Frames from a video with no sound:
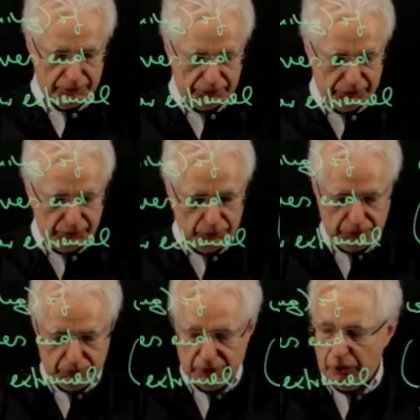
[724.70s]
So this is
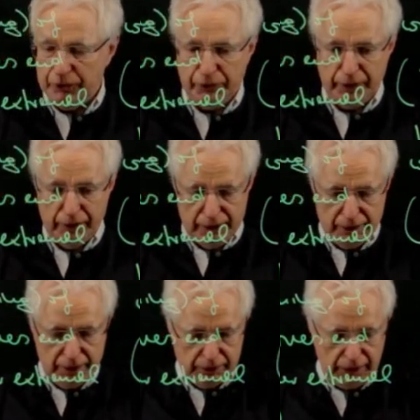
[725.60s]
what we call the
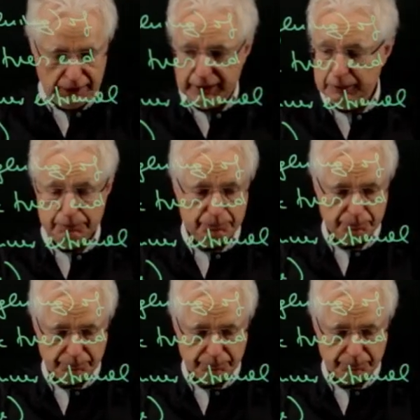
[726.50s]
cutting